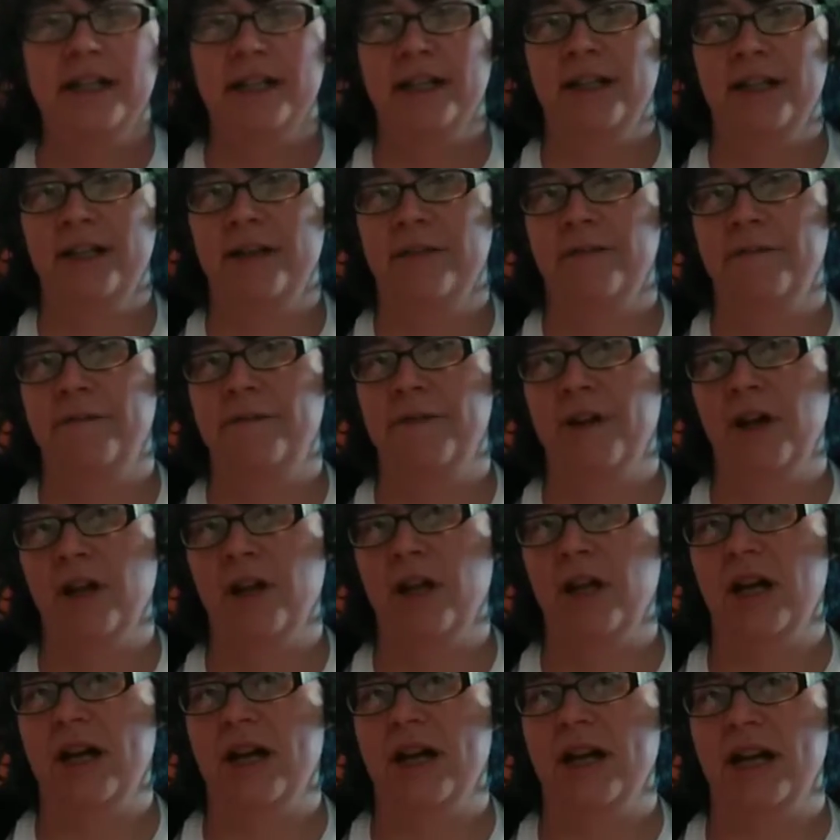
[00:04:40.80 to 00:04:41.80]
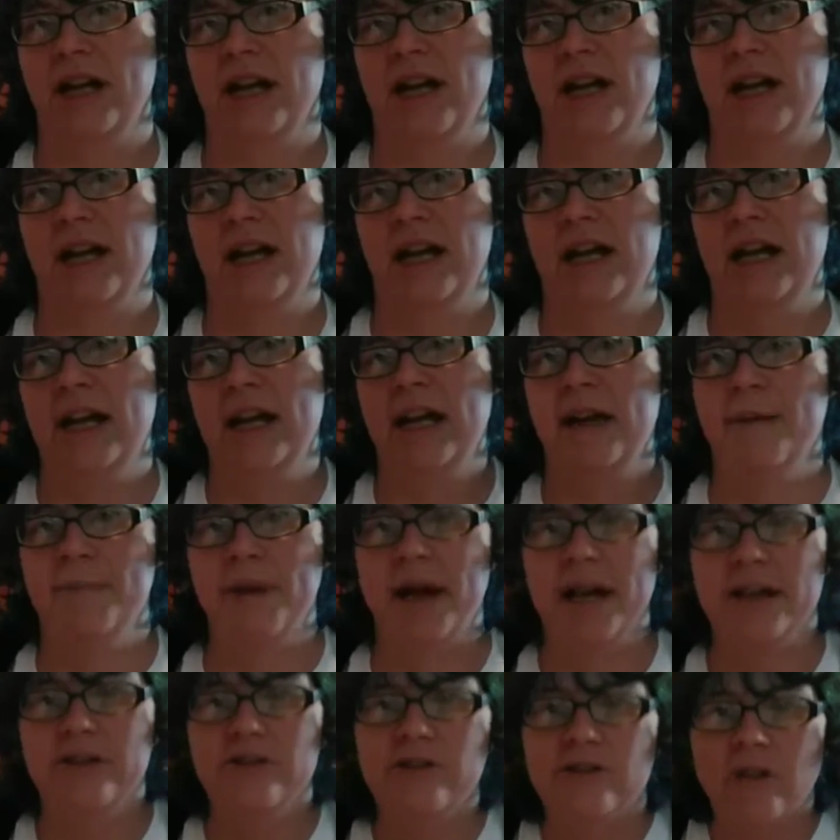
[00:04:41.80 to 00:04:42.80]
and felt like I got hit
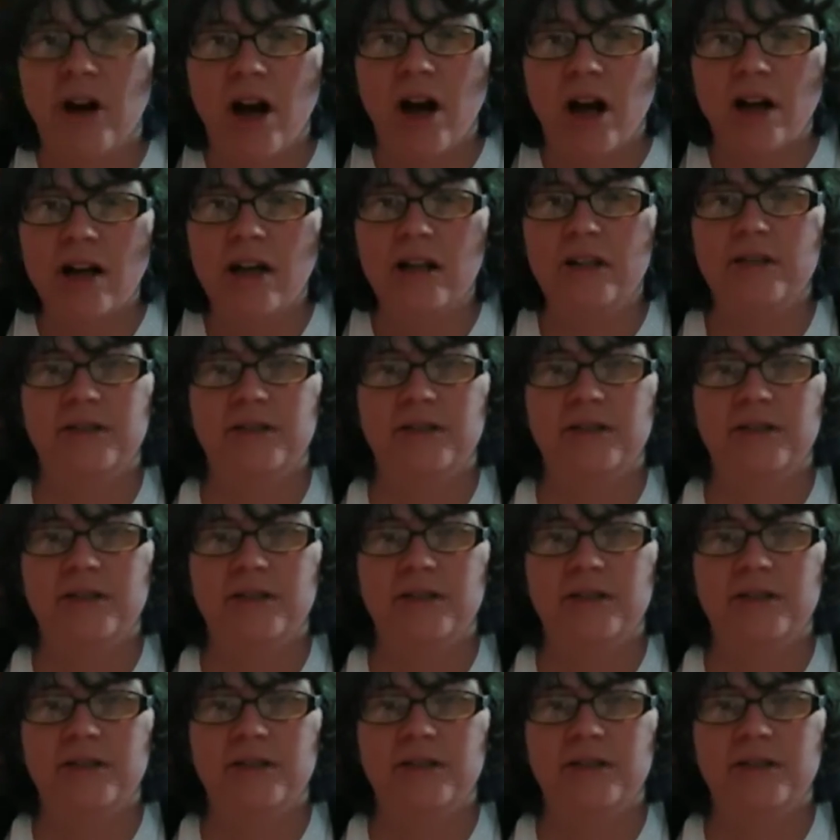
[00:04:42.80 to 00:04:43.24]
by a truck.